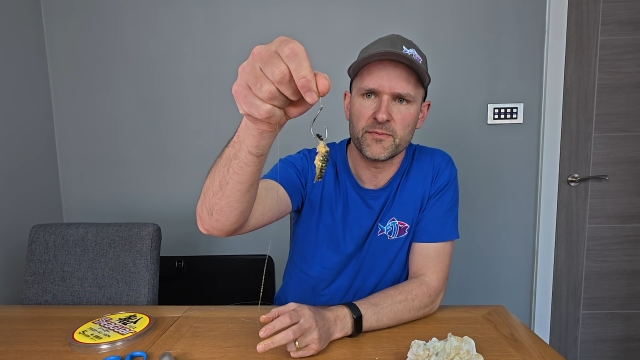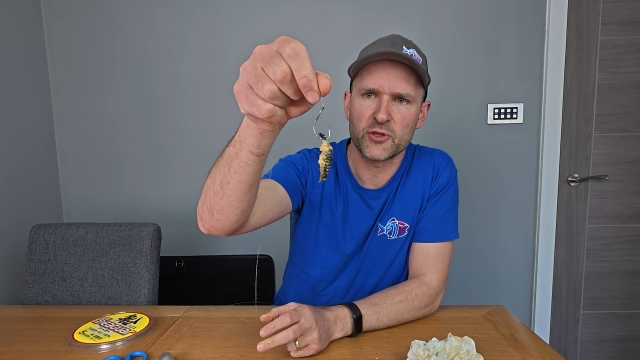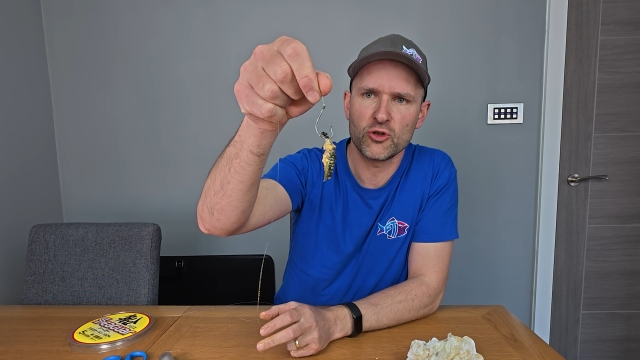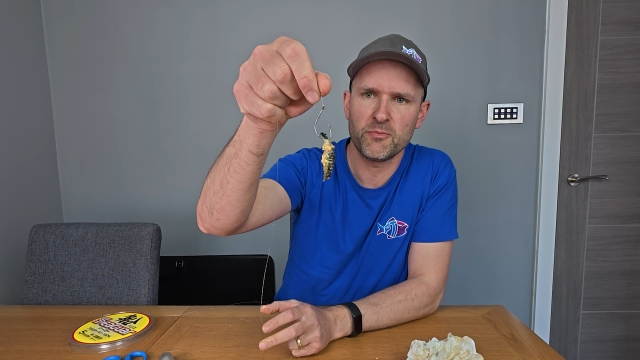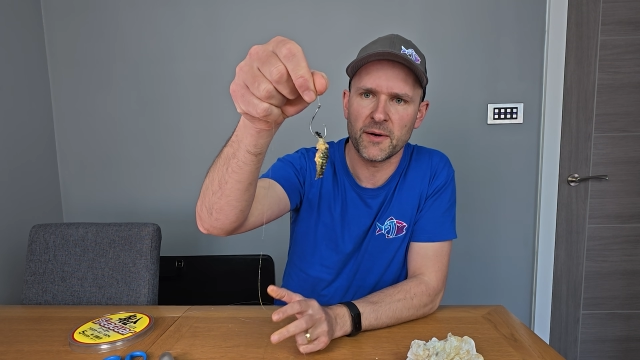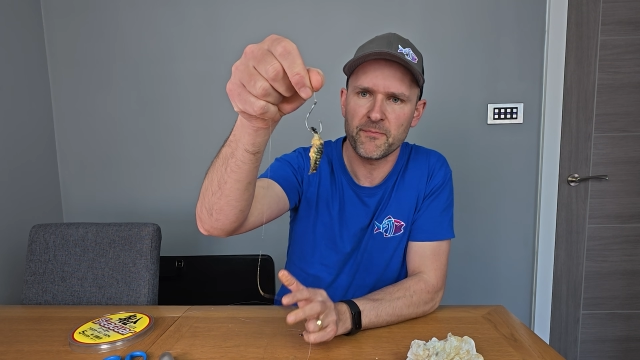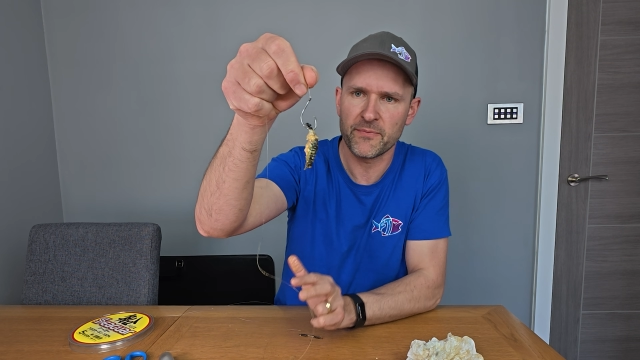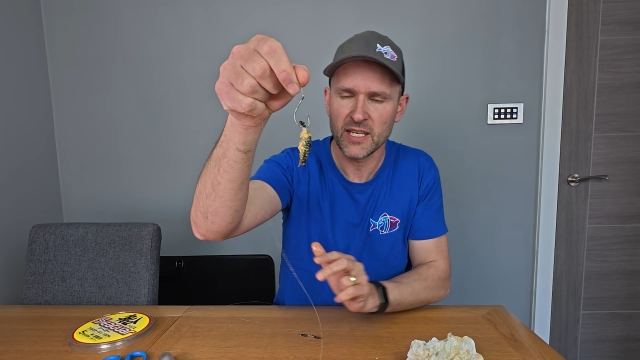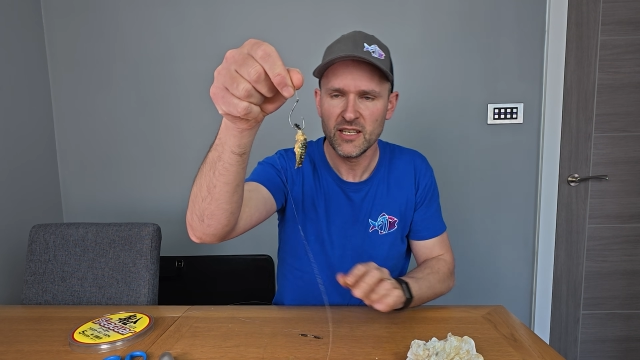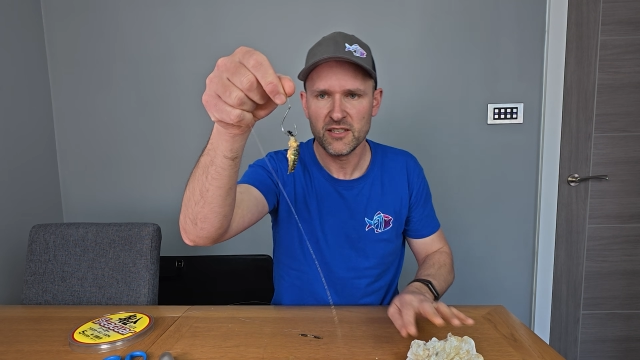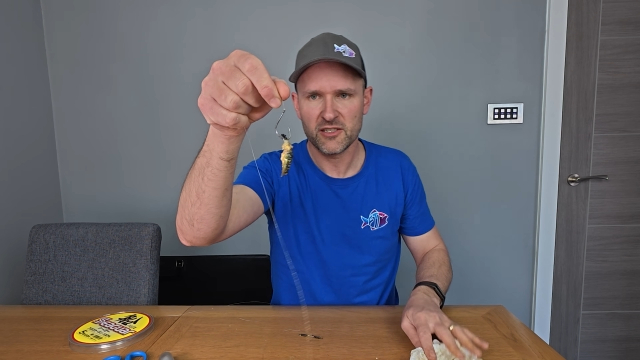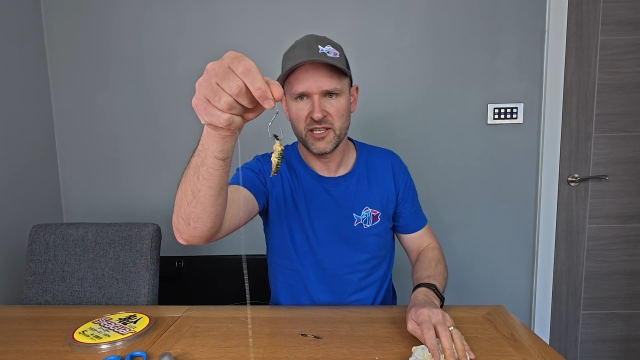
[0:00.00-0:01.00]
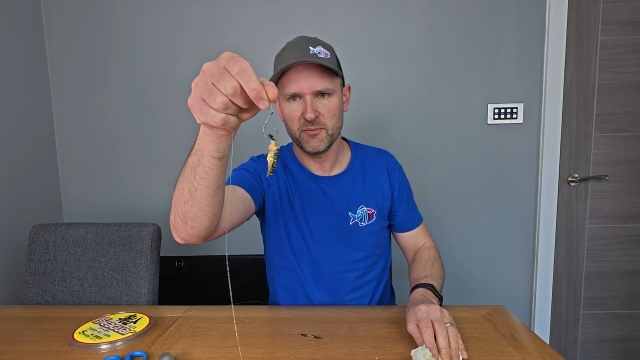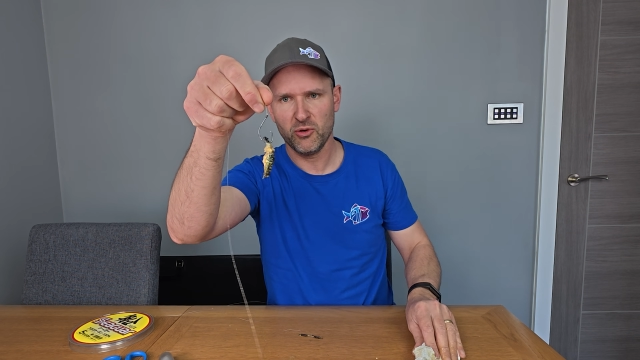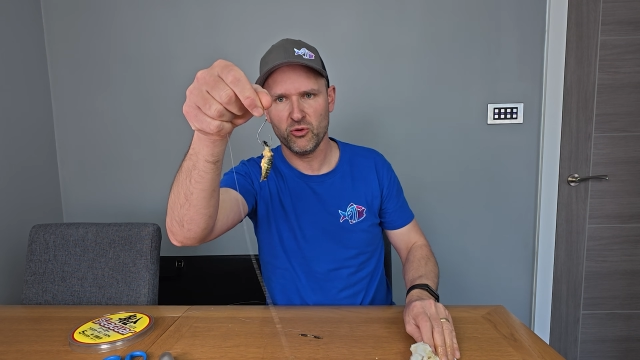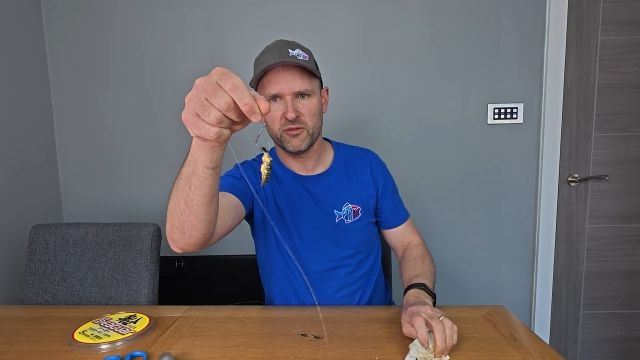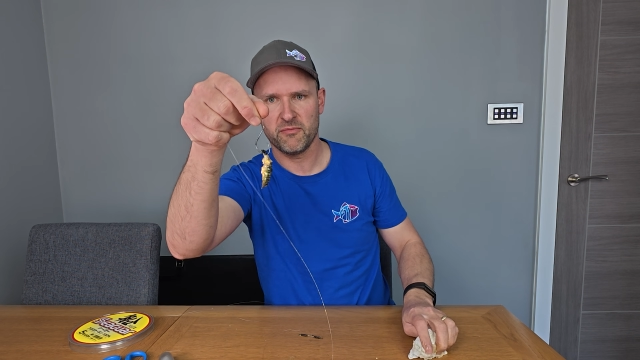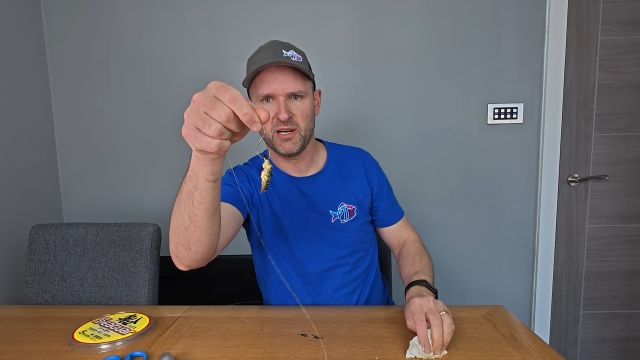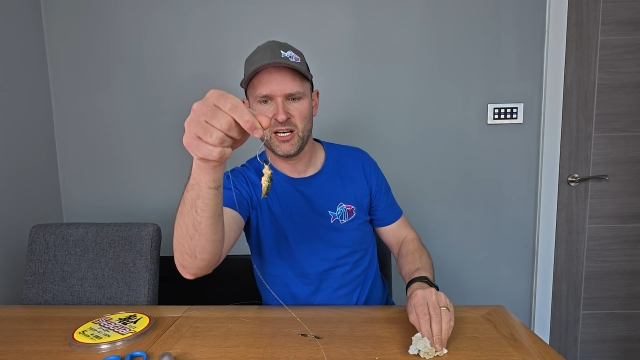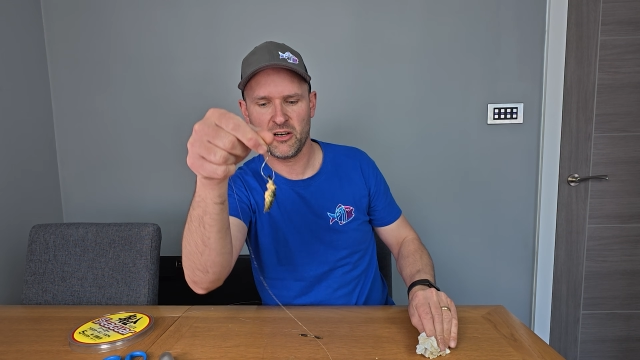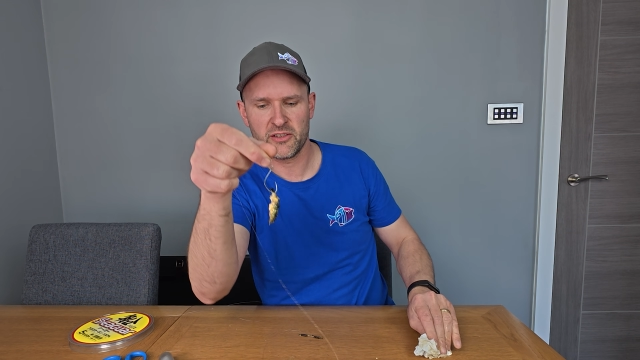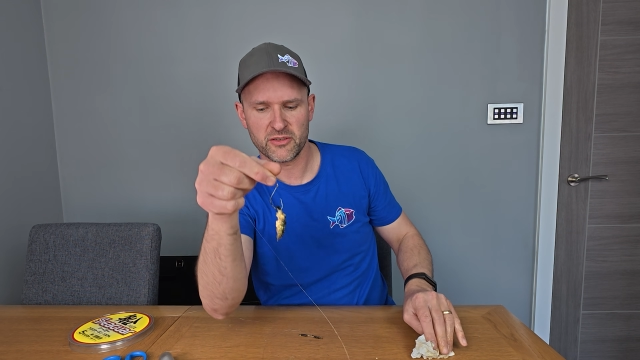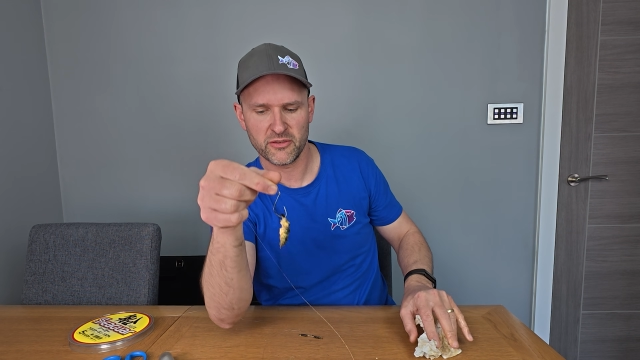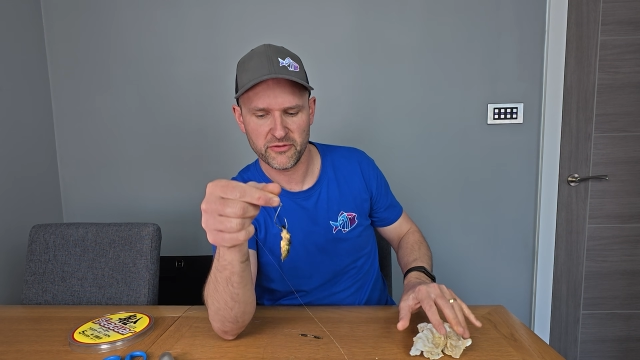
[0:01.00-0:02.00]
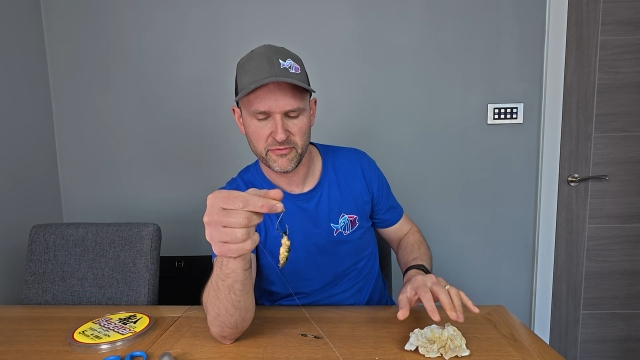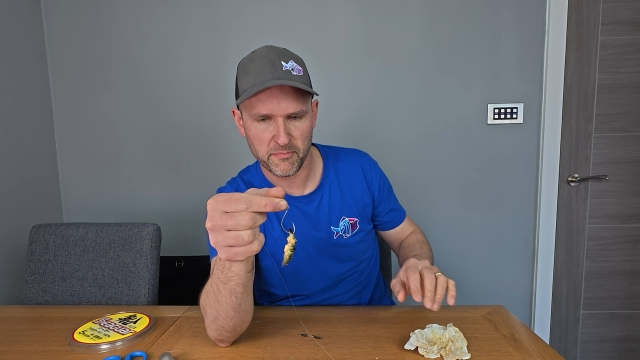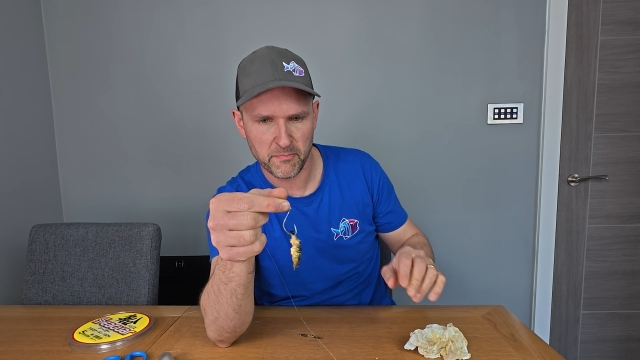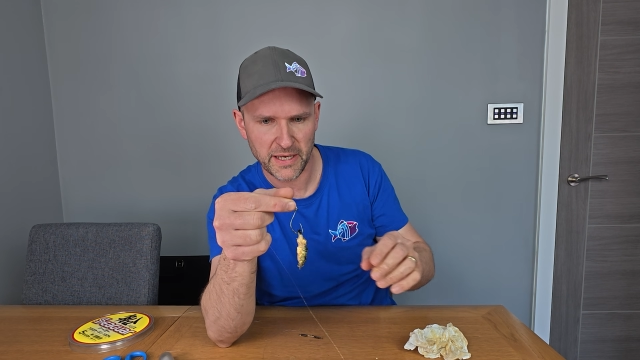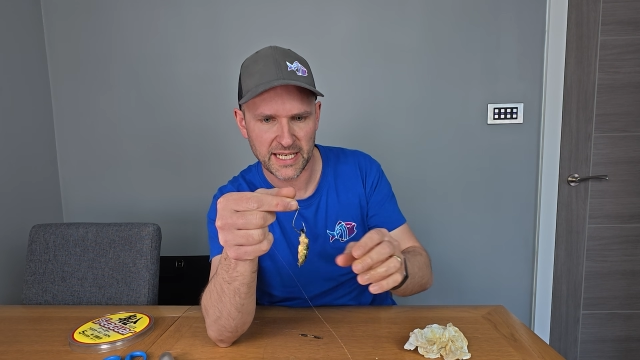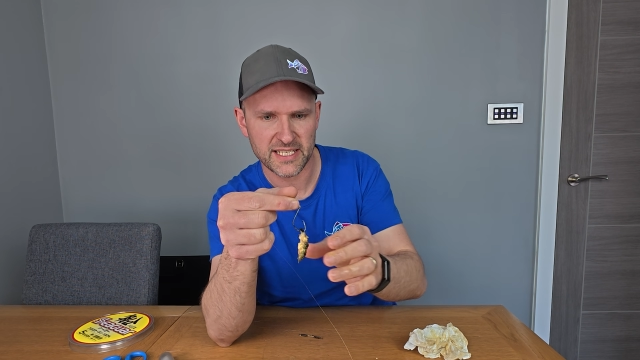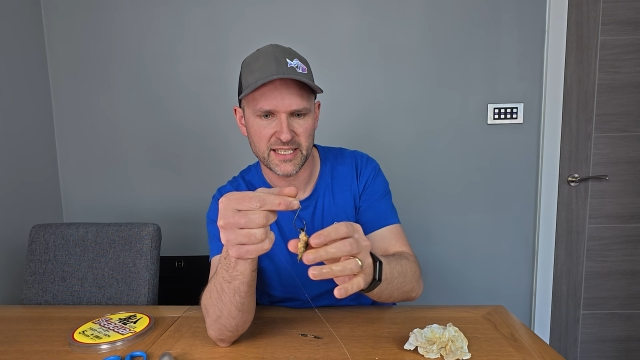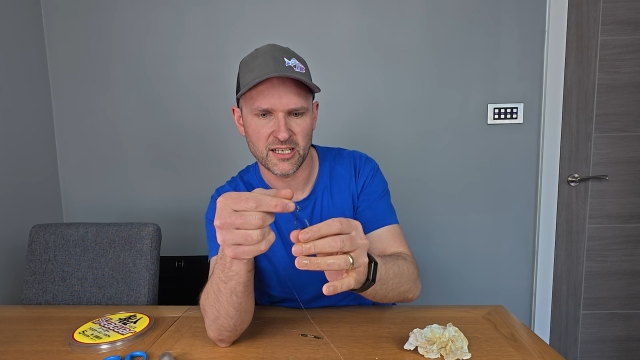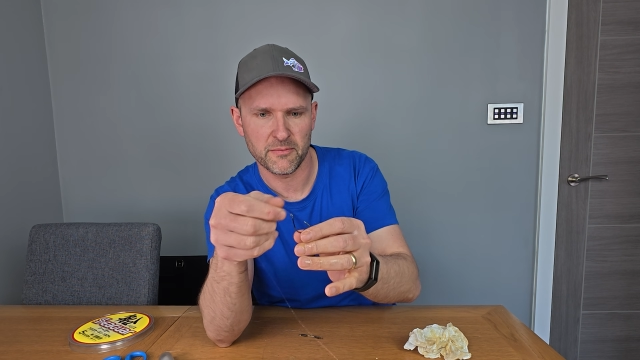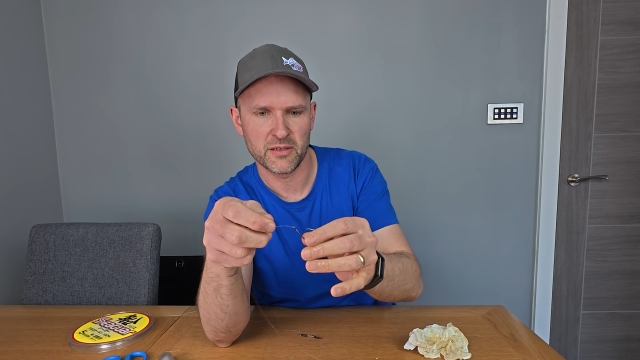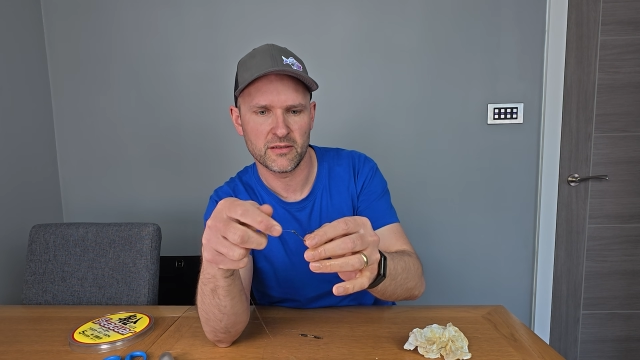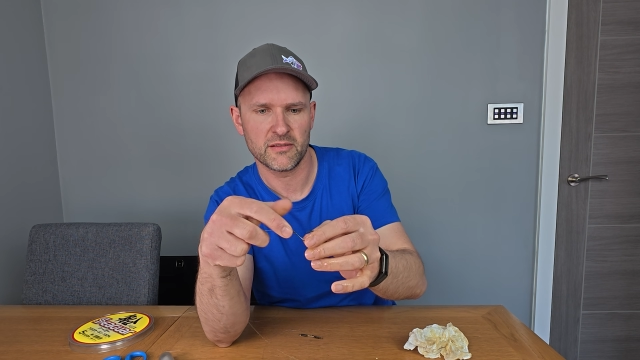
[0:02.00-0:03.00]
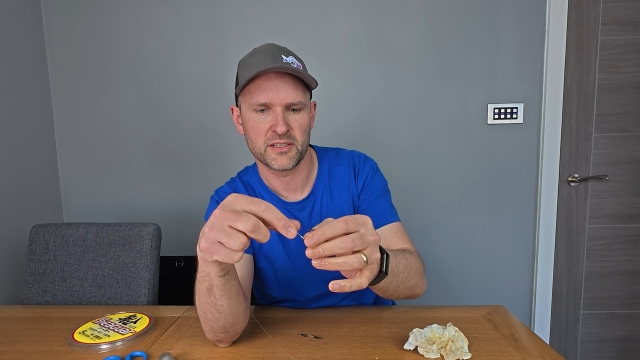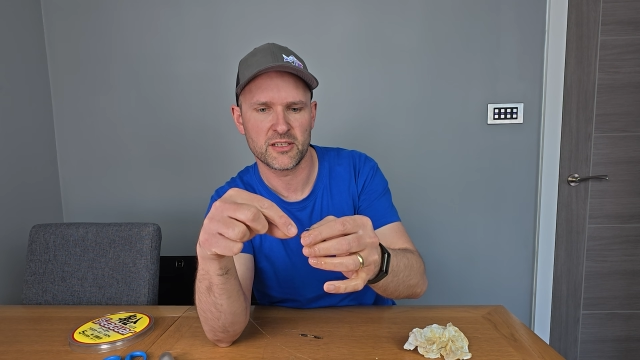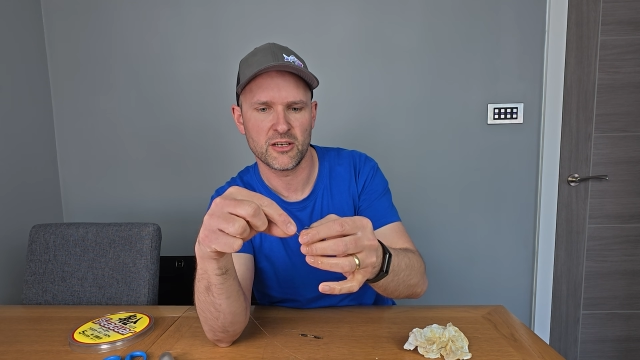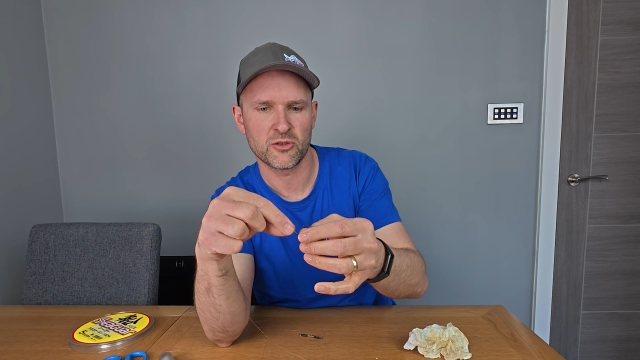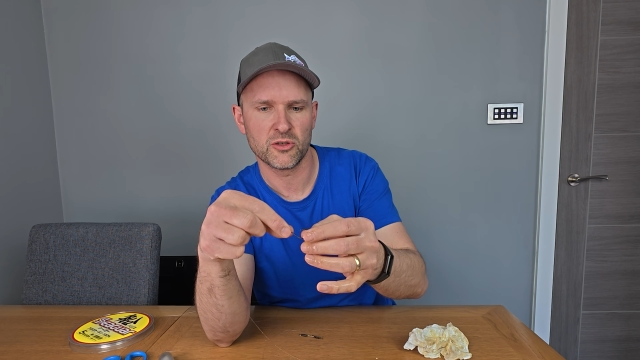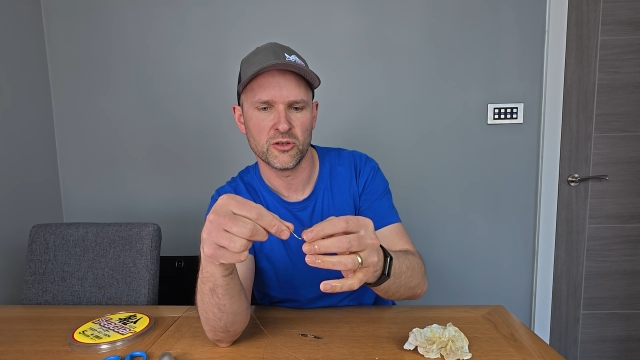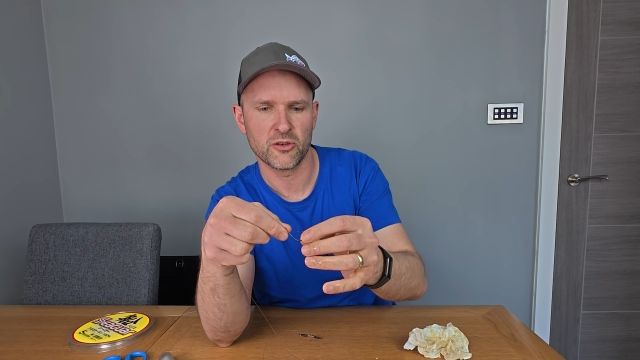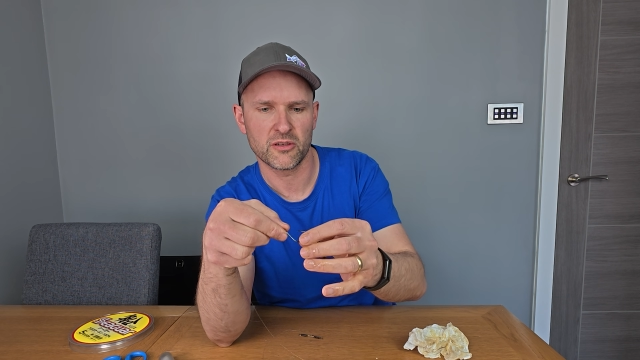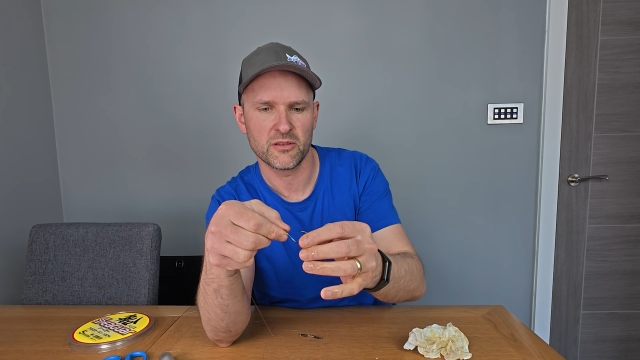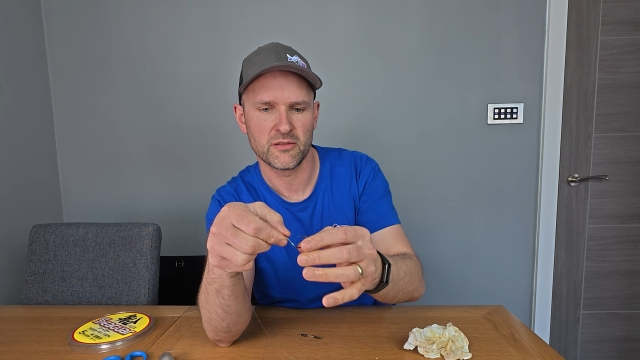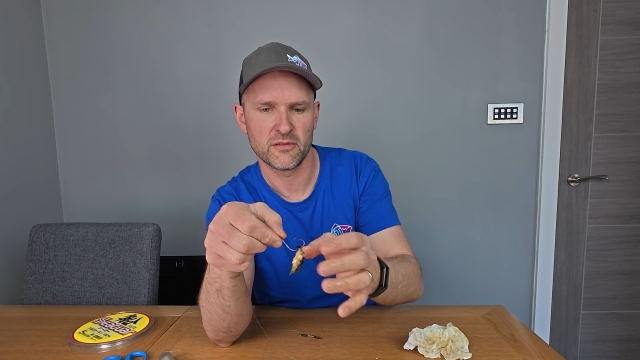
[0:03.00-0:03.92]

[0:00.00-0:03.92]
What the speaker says: Super. So the important part of baiting up a circle hook